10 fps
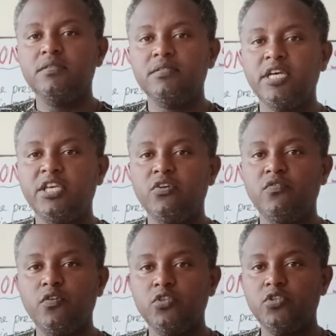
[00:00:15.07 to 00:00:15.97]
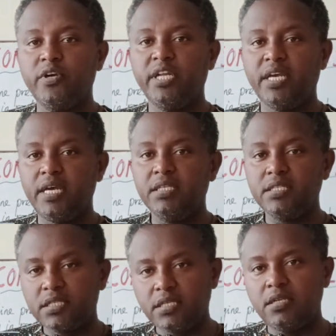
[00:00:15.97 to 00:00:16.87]
Thank you for joining
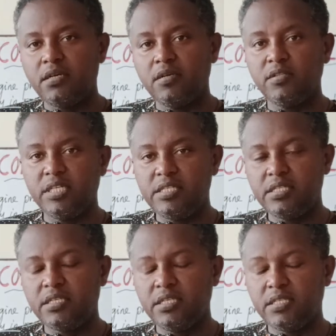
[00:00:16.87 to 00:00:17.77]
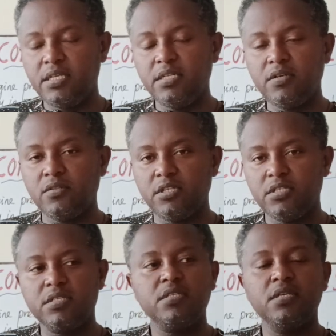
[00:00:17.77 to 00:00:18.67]
us on this season, on
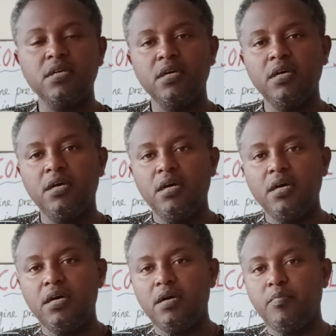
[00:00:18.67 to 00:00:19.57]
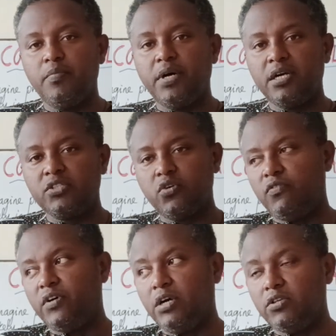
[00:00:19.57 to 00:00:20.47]
this part
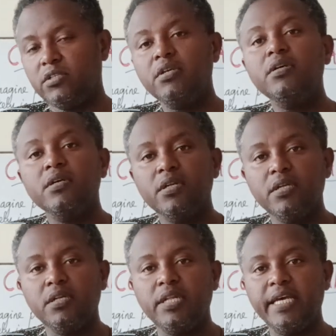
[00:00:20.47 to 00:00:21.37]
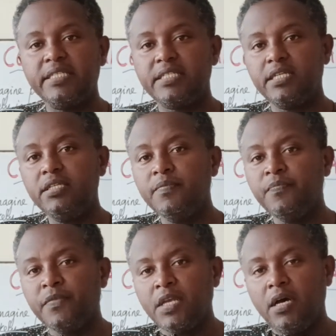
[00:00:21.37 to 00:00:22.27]
of our lesson.
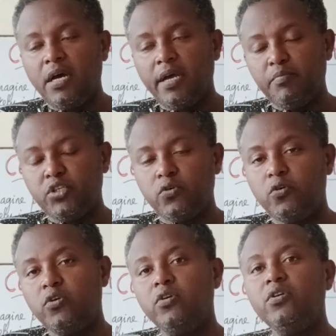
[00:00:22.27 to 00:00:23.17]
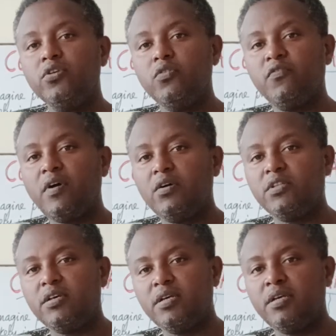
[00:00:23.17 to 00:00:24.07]
I'm sure you found
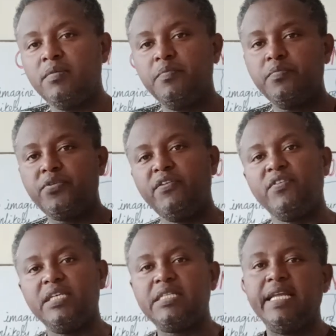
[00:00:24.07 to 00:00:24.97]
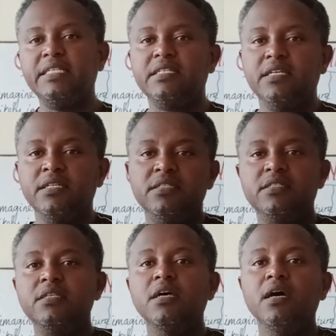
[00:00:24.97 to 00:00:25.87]
the previous
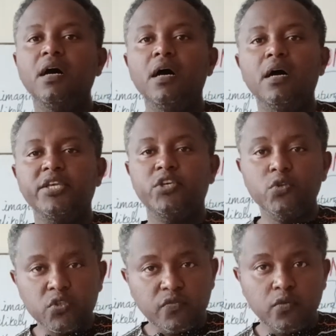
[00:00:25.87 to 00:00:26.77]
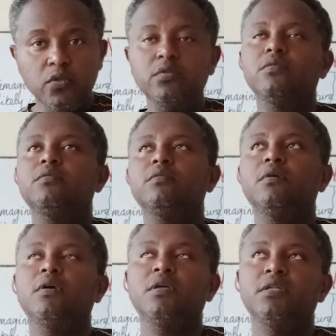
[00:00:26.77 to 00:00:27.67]
lessons useful
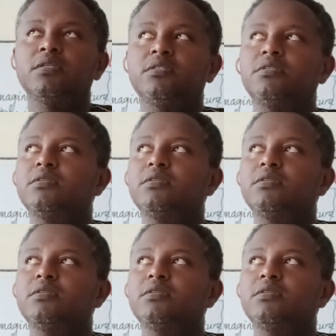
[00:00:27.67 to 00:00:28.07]
and